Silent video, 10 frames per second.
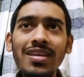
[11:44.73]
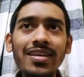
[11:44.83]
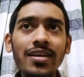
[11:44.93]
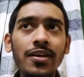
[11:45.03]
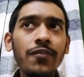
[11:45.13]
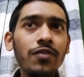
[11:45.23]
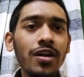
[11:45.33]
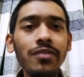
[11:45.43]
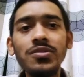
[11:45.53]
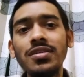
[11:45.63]
If
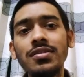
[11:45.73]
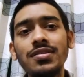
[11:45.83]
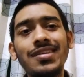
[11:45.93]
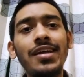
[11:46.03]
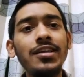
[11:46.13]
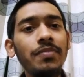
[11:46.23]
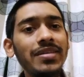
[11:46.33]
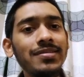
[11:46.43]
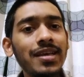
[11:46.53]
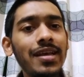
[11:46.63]
Karim just send a
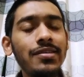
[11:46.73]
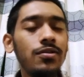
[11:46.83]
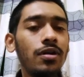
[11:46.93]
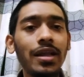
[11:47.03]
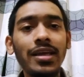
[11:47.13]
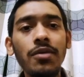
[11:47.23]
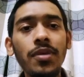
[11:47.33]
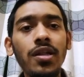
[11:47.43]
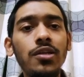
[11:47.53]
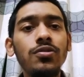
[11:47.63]
message or like
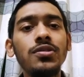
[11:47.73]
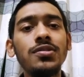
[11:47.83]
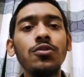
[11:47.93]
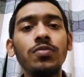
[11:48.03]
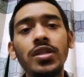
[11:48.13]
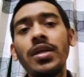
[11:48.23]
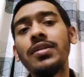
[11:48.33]
email, it will just say to me that